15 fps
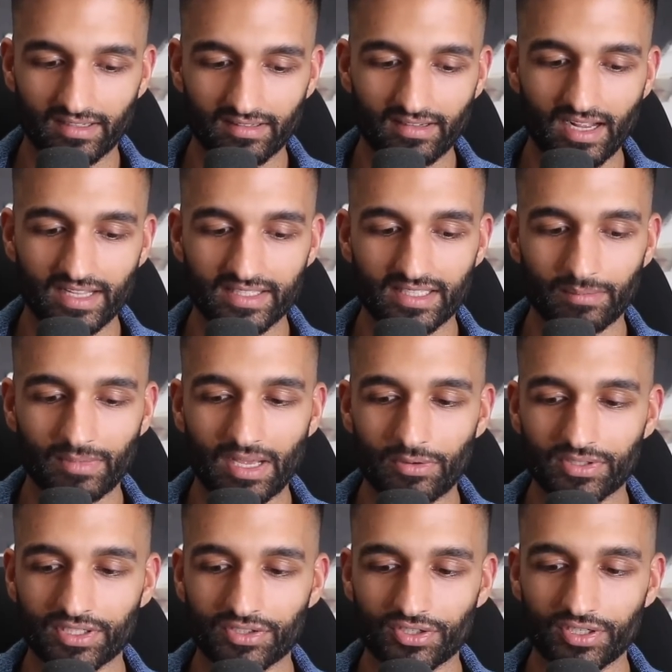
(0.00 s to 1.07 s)
concept that
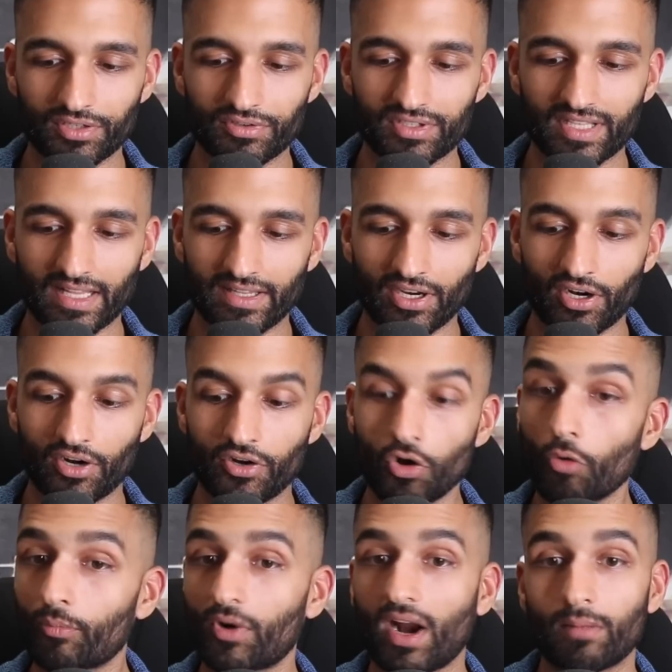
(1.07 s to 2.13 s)
was introduced that there are
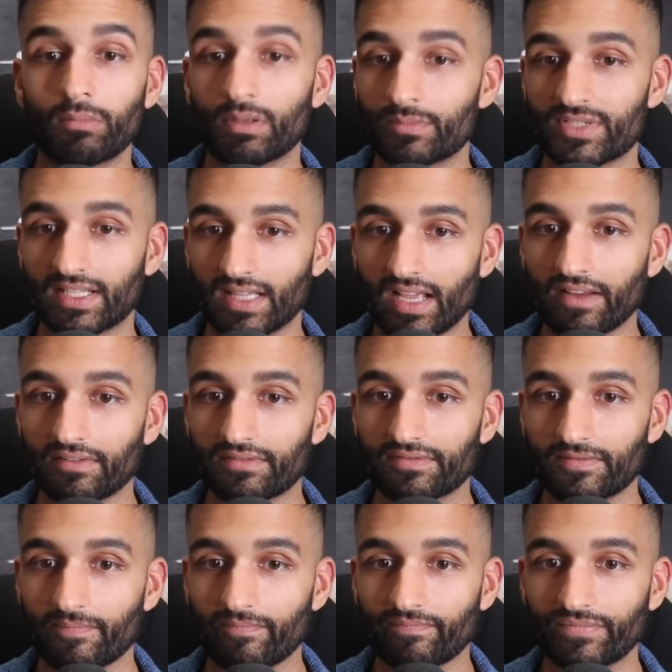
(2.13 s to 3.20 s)
no problems in life,
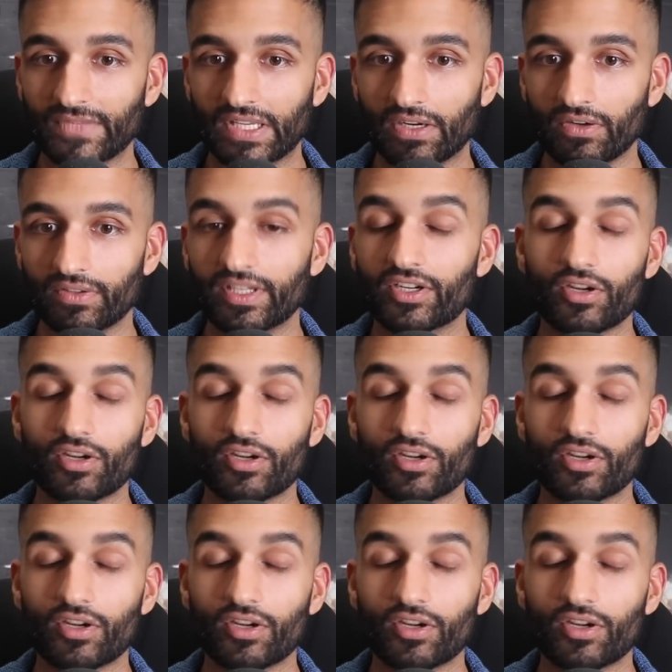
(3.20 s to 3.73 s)
you know,